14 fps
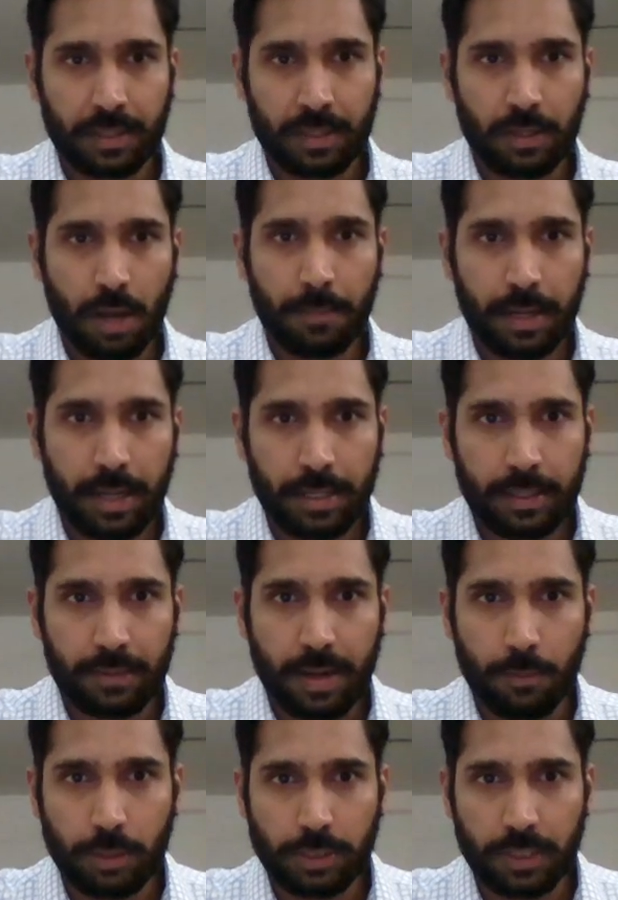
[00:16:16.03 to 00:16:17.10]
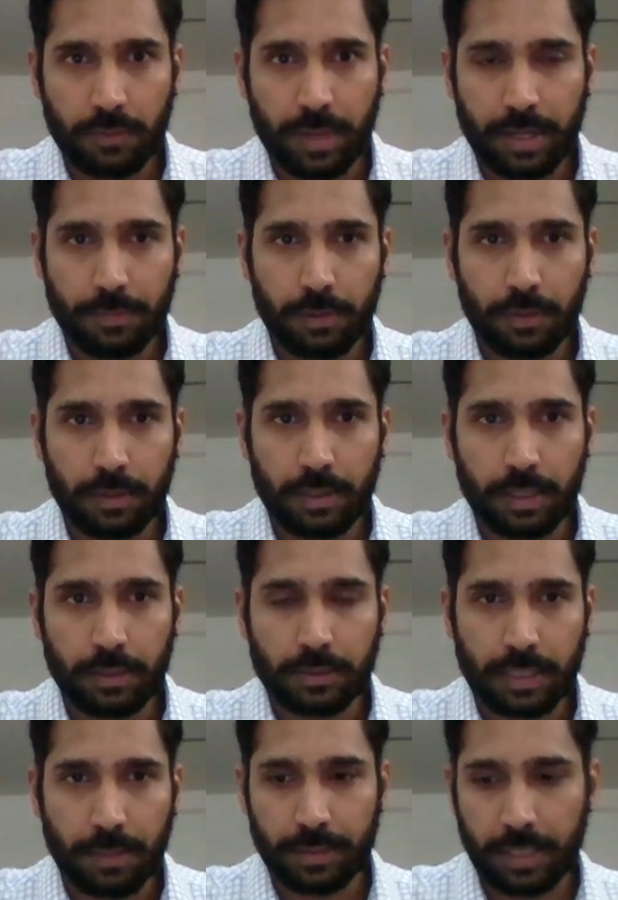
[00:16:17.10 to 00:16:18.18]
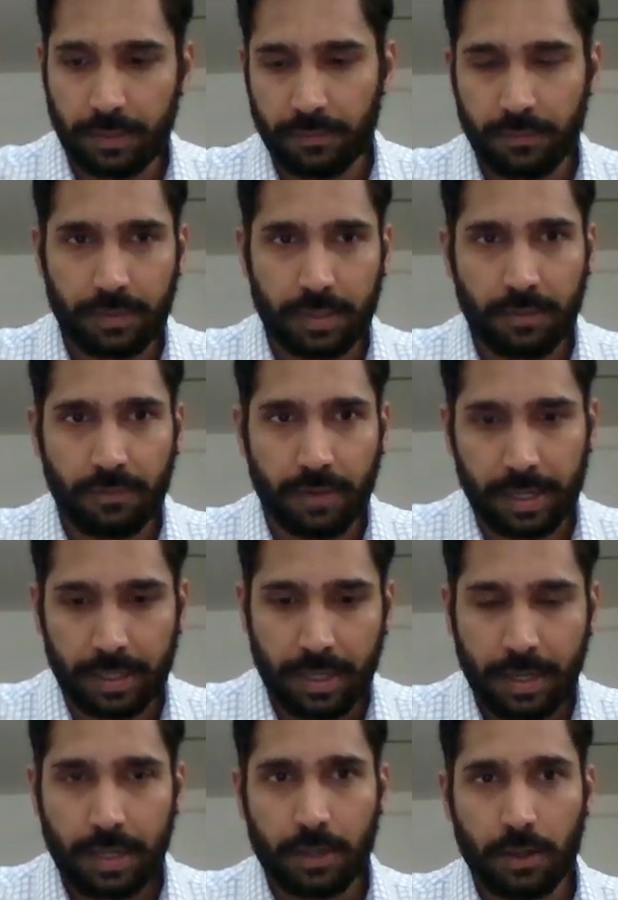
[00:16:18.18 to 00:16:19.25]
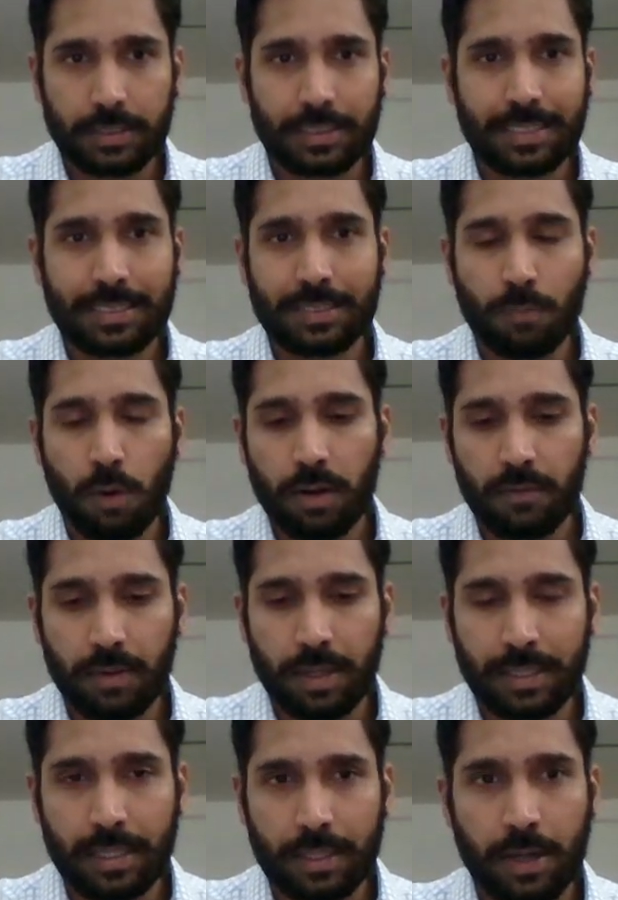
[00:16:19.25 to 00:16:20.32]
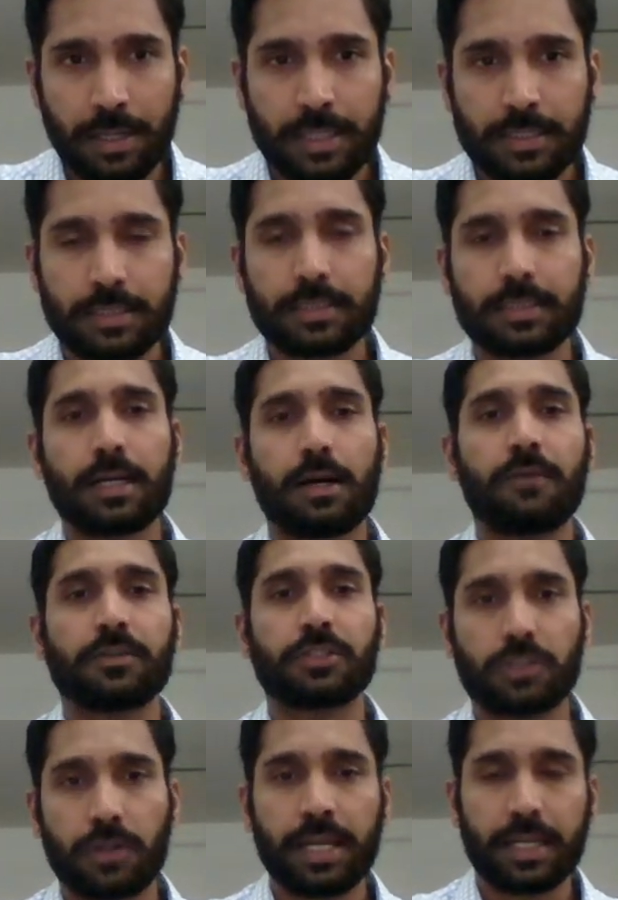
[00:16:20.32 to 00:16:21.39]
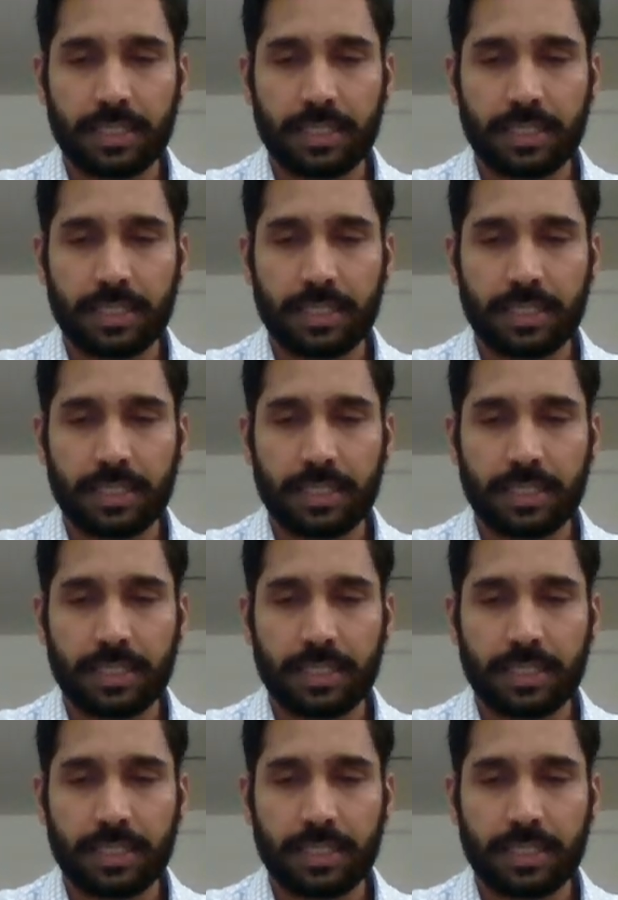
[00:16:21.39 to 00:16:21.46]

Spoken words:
dominant emotion variable into something different, because this is more of in the context of a string.